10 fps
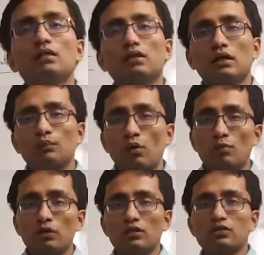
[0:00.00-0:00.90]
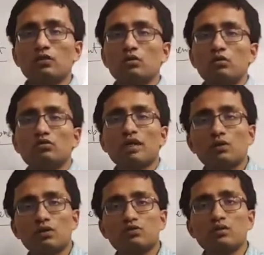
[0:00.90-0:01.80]
the population growth
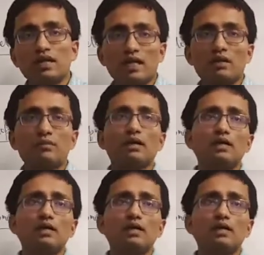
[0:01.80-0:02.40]
rate which we have